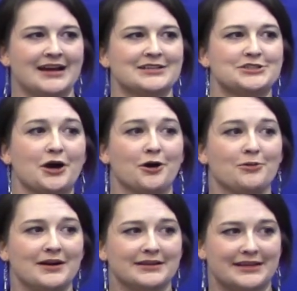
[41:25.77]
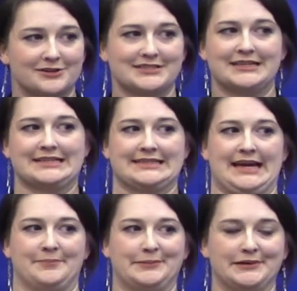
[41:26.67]
So here's an
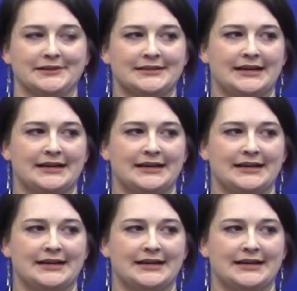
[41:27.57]
example.